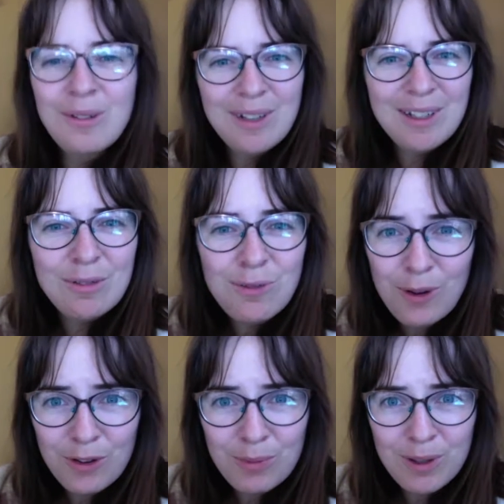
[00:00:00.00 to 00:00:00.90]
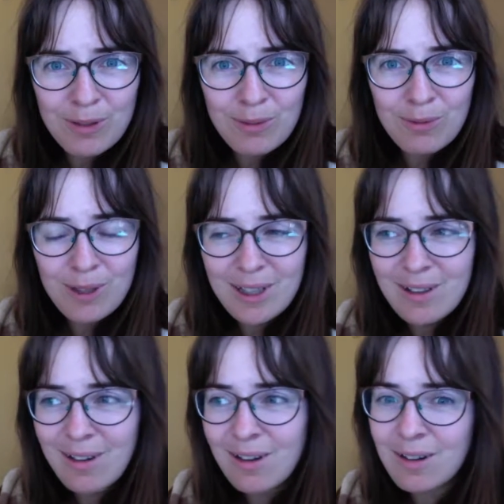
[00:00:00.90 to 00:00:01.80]
to need it first, because
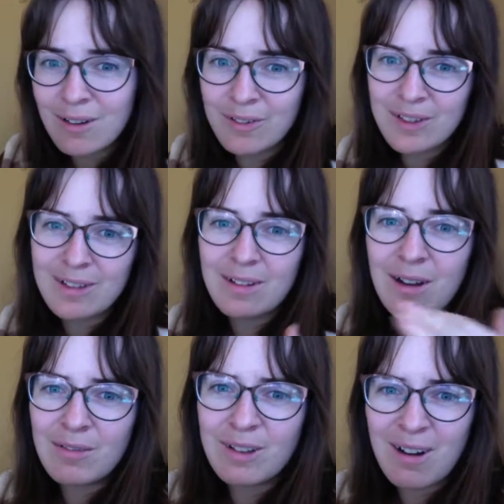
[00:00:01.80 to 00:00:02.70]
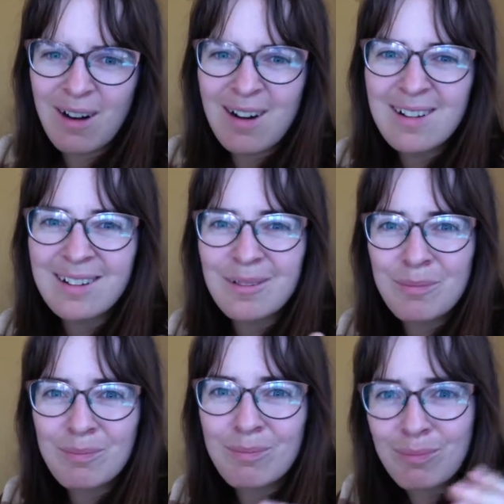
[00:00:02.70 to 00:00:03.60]
we are on that avant-garde
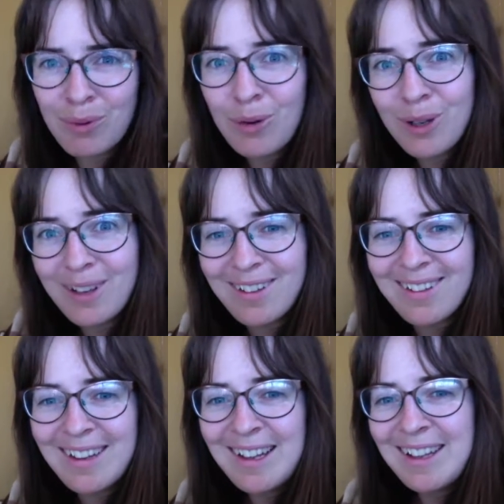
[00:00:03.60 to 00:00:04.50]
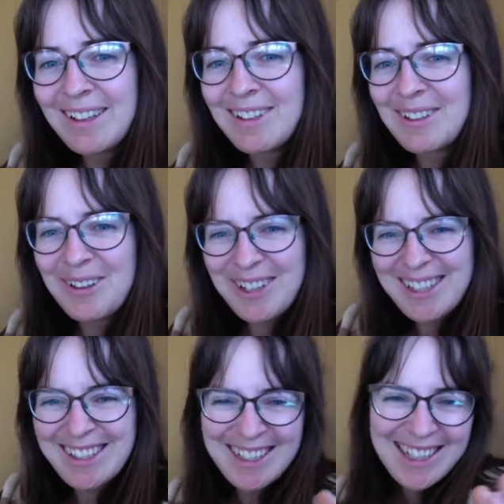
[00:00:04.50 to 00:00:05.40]
point. You know,
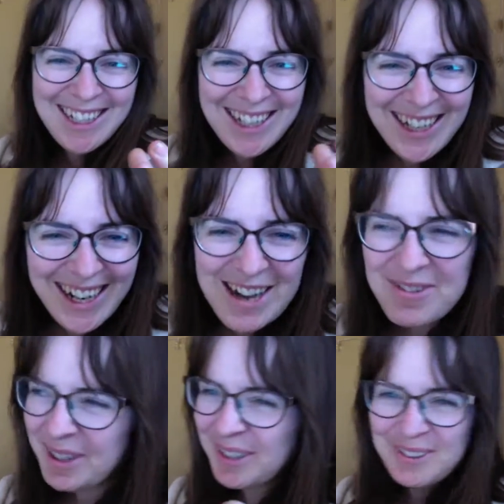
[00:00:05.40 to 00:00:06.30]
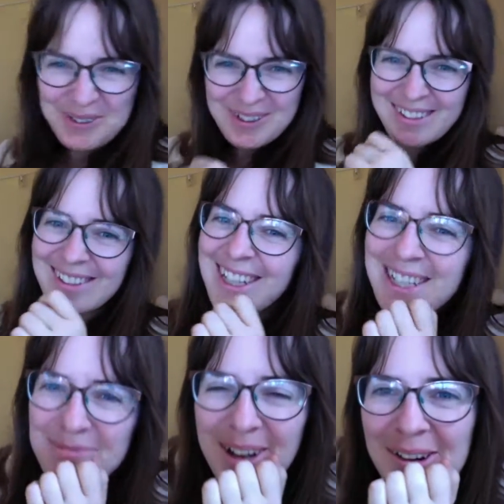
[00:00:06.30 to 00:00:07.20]
I find it so
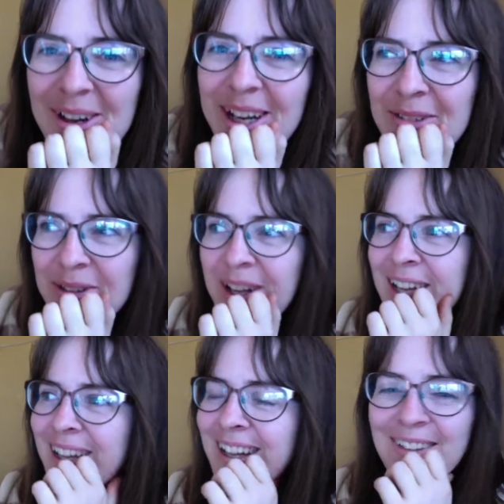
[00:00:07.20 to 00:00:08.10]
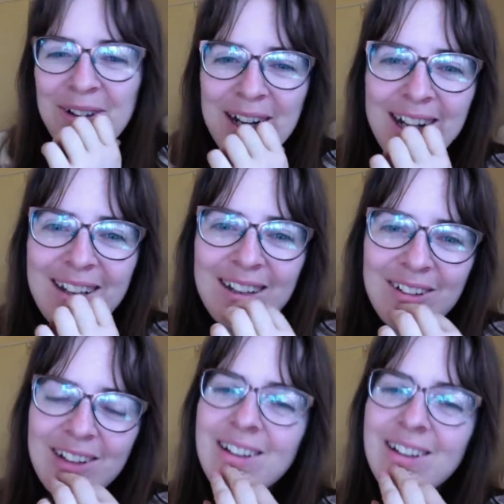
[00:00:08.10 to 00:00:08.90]
exciting, by the way. When I